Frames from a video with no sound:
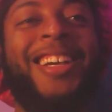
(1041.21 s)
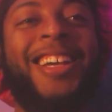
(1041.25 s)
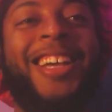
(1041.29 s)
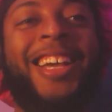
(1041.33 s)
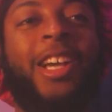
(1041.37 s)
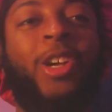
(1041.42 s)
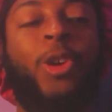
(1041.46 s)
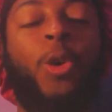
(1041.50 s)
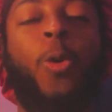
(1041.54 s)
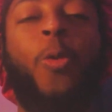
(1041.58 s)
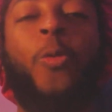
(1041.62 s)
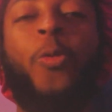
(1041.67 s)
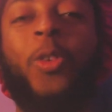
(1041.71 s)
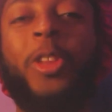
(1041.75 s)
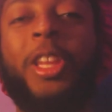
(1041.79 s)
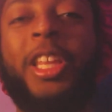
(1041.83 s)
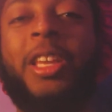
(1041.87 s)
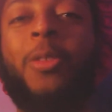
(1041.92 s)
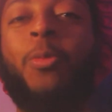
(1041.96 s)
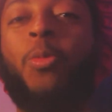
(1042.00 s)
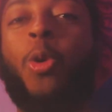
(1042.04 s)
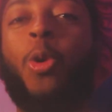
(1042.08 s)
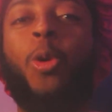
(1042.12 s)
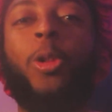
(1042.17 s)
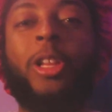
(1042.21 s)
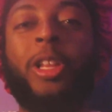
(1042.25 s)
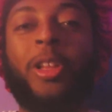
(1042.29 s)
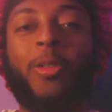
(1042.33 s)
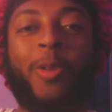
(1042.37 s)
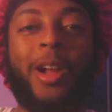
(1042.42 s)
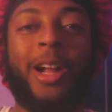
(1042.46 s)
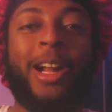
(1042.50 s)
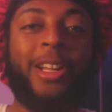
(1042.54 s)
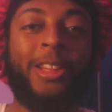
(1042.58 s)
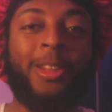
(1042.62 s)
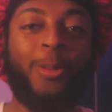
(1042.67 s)
goofily rolling
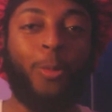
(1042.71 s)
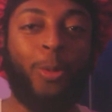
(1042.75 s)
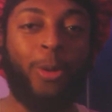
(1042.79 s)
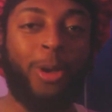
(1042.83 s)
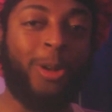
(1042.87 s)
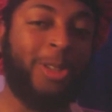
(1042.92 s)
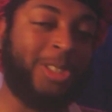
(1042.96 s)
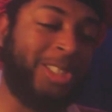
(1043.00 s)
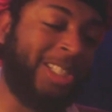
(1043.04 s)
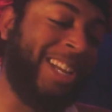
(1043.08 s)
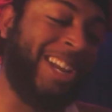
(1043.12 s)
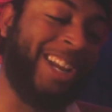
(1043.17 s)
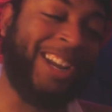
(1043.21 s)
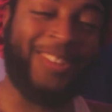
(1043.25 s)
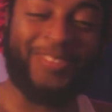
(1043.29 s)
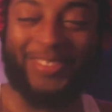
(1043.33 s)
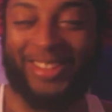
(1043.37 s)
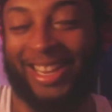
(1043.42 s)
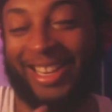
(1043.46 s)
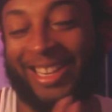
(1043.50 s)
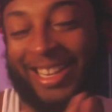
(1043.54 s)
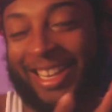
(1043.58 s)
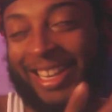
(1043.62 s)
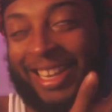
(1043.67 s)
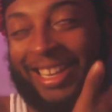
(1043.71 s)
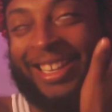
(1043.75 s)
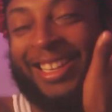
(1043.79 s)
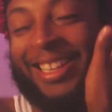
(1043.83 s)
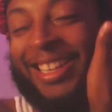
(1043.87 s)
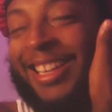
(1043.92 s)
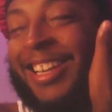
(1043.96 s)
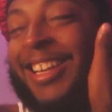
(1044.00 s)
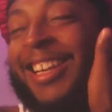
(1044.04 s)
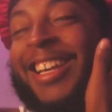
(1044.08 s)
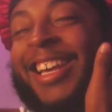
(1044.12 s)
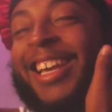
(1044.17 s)
around in the wheelchair, my
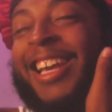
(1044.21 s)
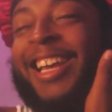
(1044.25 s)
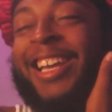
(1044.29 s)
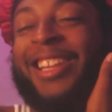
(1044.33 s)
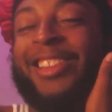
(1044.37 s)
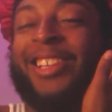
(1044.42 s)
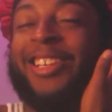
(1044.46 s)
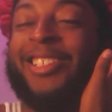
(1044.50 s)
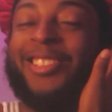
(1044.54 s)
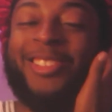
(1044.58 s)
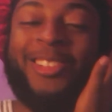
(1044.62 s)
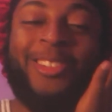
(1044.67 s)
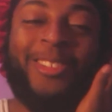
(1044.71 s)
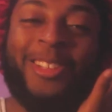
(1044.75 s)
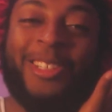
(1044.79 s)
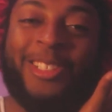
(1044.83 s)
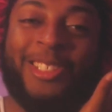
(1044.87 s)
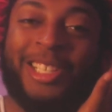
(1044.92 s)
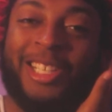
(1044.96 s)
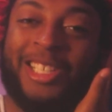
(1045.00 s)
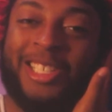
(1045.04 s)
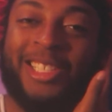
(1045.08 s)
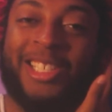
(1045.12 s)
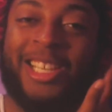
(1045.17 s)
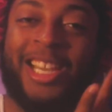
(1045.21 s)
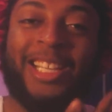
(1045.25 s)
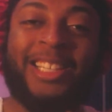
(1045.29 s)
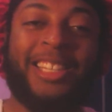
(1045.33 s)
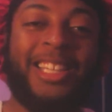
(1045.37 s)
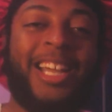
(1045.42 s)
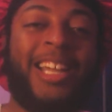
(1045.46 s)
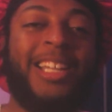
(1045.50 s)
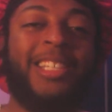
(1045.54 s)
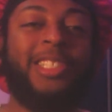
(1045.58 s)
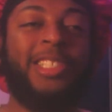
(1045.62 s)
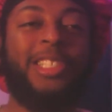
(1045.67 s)
nigga? It looks literally just like
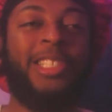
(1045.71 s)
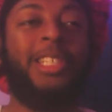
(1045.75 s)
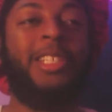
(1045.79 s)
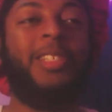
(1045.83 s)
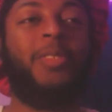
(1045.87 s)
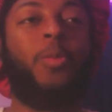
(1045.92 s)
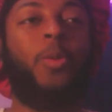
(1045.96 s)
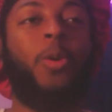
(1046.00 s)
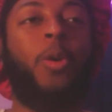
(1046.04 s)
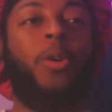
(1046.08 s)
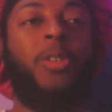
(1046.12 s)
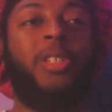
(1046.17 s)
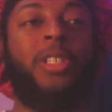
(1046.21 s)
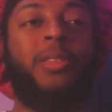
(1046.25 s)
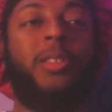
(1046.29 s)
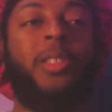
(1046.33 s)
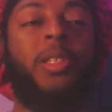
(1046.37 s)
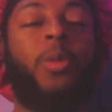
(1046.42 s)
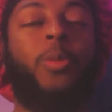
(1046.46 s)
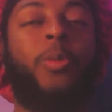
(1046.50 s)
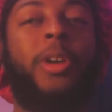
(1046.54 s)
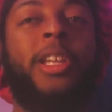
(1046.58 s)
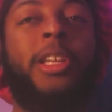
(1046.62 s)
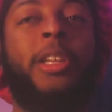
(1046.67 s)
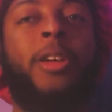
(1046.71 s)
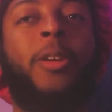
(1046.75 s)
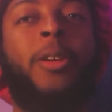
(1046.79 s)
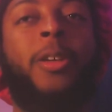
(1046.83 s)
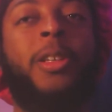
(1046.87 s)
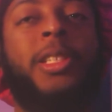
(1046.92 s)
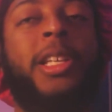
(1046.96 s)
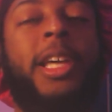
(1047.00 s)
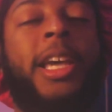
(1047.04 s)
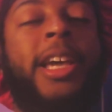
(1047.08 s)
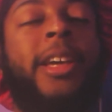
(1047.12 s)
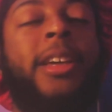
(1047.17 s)
that. She just rolls into the window and
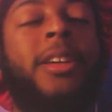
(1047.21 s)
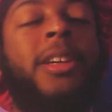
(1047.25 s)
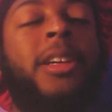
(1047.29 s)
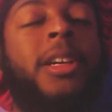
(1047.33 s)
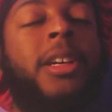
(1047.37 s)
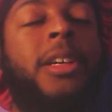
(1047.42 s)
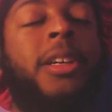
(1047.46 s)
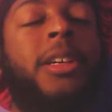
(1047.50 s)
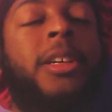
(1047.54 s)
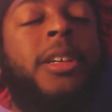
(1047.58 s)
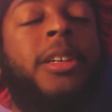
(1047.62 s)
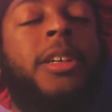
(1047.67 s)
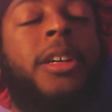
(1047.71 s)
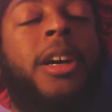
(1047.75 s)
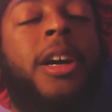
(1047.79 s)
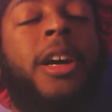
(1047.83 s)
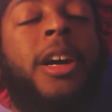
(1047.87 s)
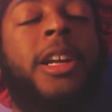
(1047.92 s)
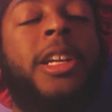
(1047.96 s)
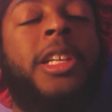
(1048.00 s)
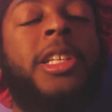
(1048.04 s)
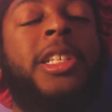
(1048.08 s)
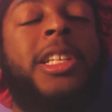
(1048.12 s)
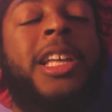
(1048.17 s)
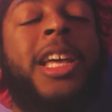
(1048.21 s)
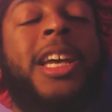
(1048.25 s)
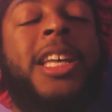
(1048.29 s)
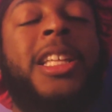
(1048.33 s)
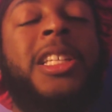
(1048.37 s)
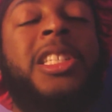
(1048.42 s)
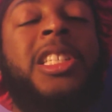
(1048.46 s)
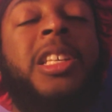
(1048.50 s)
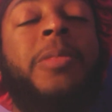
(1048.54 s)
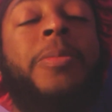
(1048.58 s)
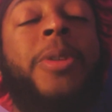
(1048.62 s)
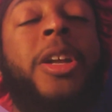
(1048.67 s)
is like, honestly, I can
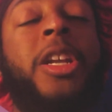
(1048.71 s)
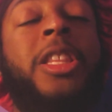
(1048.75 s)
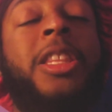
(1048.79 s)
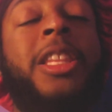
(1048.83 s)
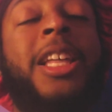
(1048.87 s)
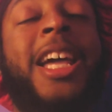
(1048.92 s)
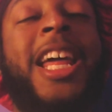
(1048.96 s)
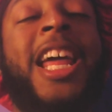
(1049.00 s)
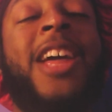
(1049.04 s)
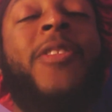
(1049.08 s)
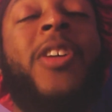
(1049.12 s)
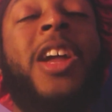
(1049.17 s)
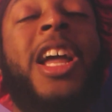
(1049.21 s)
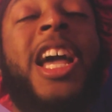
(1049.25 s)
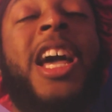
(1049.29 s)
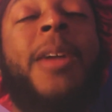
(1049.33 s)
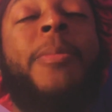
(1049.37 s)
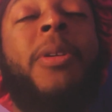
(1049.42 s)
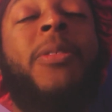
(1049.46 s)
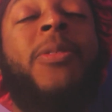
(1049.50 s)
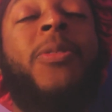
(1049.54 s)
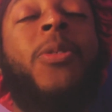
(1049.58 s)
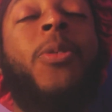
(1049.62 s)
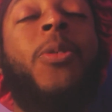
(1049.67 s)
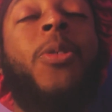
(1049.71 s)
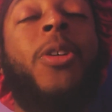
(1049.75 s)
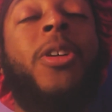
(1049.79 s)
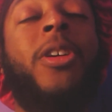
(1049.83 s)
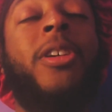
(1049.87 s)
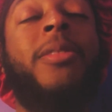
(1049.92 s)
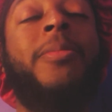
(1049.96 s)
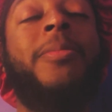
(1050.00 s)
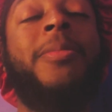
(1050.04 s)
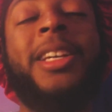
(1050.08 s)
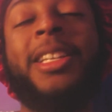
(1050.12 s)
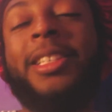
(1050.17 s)
see better than I ever had
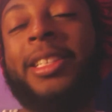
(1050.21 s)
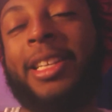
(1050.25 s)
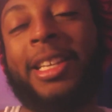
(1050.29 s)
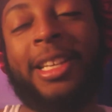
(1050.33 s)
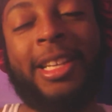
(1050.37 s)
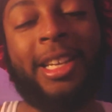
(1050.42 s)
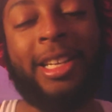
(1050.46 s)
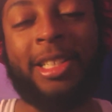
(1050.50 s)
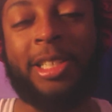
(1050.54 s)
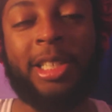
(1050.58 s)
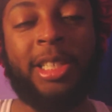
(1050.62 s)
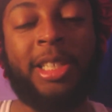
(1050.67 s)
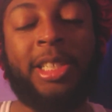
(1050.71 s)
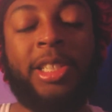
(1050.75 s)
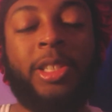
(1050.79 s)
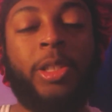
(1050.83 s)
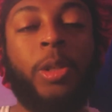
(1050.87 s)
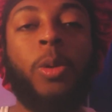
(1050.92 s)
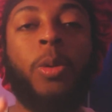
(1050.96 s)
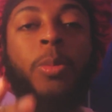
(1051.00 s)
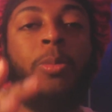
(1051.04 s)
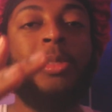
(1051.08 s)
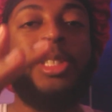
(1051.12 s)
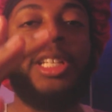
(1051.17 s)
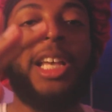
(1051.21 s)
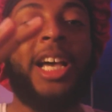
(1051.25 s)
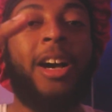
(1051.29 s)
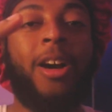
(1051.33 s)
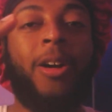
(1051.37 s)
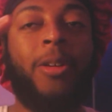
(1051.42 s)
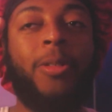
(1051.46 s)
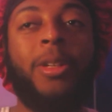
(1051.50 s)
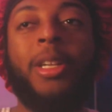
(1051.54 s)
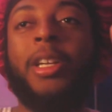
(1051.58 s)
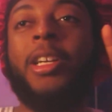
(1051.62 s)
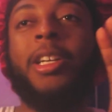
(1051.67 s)
before. And then it just zooms
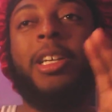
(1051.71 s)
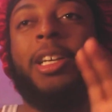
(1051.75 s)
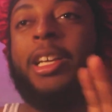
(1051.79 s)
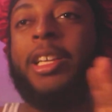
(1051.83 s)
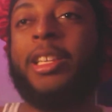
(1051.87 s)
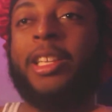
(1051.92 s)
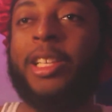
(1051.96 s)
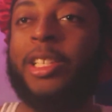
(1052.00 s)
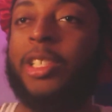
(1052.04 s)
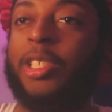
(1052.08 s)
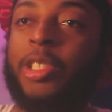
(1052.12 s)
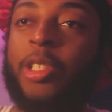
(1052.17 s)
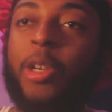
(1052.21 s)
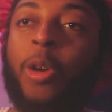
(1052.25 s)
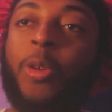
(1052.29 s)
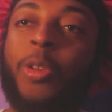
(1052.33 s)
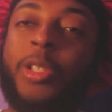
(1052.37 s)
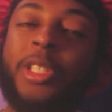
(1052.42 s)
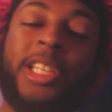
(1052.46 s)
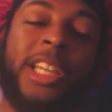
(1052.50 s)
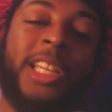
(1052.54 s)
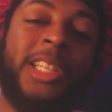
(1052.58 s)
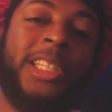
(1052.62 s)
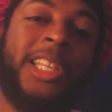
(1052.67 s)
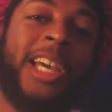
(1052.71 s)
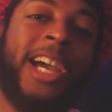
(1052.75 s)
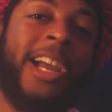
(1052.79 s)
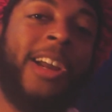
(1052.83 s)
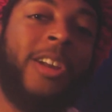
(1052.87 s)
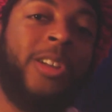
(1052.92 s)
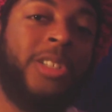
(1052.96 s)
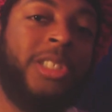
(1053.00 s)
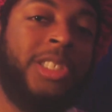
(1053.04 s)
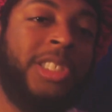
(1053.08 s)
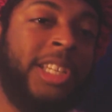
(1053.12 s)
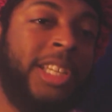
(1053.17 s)
out and then shows the
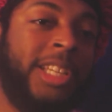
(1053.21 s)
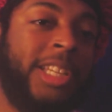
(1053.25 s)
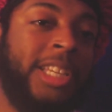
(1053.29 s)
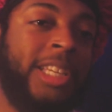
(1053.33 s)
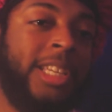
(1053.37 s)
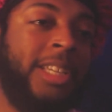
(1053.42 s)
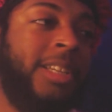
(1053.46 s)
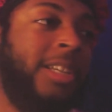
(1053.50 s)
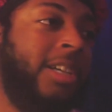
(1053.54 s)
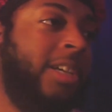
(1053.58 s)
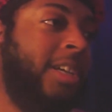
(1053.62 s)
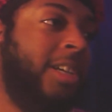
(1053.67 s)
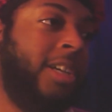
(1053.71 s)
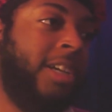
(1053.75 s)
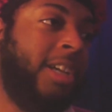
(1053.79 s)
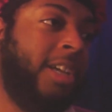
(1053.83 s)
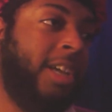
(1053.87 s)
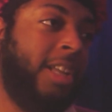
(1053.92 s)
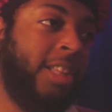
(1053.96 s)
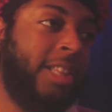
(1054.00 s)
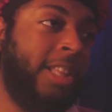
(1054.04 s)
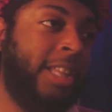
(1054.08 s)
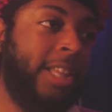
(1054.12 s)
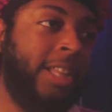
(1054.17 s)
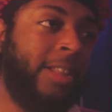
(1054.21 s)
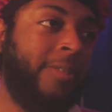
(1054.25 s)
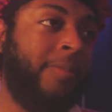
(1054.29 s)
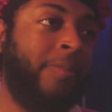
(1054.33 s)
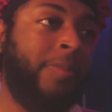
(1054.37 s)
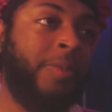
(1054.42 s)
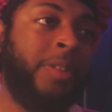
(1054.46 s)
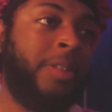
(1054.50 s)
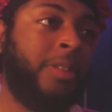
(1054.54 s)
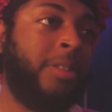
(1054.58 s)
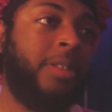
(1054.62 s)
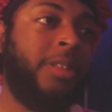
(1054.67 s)
entire city. And
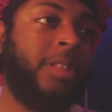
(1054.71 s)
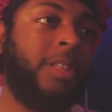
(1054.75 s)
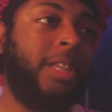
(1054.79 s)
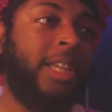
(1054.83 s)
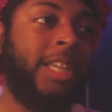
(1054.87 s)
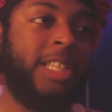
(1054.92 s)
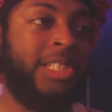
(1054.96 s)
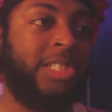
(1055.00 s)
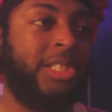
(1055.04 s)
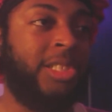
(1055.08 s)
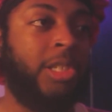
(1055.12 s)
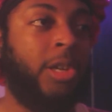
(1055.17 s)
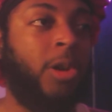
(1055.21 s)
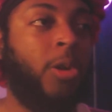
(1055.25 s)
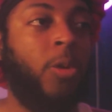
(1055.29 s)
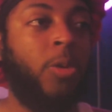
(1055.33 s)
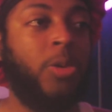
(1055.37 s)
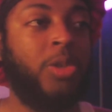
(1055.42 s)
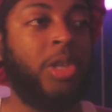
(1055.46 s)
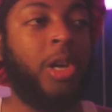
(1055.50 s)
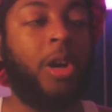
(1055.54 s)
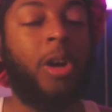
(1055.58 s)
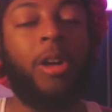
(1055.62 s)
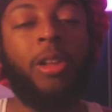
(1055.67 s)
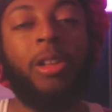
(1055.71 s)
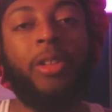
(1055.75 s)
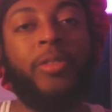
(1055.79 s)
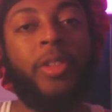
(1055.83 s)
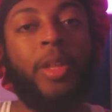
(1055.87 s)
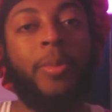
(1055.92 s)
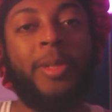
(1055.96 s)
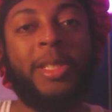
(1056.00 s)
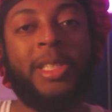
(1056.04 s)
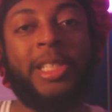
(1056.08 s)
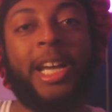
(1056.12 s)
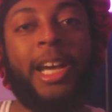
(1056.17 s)
then it shows all of
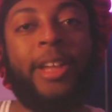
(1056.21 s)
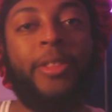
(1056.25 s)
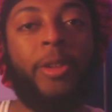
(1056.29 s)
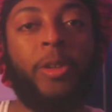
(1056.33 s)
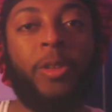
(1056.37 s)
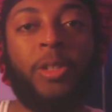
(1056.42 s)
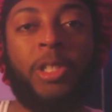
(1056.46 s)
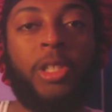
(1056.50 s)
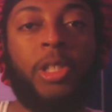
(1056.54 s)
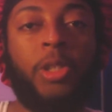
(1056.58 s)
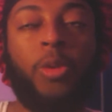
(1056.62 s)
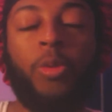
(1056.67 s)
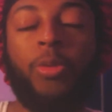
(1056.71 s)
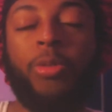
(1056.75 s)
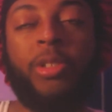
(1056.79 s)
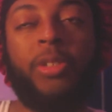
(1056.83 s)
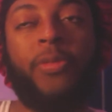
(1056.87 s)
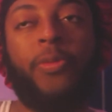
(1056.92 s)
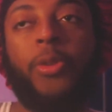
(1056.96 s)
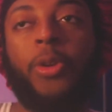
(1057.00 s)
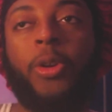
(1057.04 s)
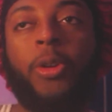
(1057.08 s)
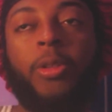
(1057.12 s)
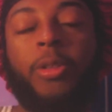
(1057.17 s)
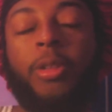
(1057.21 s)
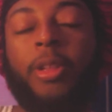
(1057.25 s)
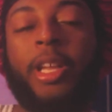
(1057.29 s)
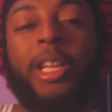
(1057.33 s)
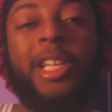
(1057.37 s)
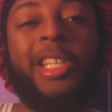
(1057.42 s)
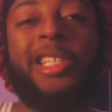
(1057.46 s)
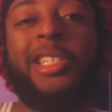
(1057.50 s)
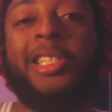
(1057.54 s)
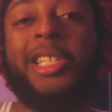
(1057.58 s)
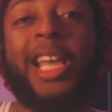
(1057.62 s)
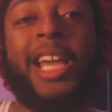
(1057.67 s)
them inside their suits for
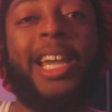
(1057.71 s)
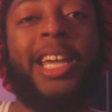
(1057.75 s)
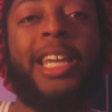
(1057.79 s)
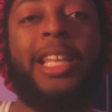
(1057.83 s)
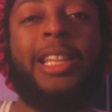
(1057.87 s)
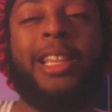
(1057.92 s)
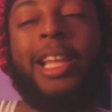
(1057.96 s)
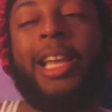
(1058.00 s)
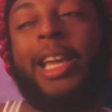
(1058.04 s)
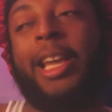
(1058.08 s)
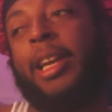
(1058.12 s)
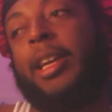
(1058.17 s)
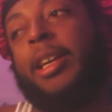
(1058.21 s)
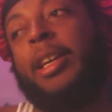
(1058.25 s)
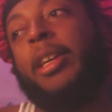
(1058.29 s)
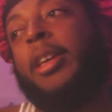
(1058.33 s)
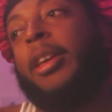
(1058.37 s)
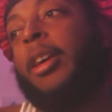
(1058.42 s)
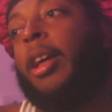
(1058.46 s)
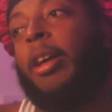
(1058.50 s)
a second, like...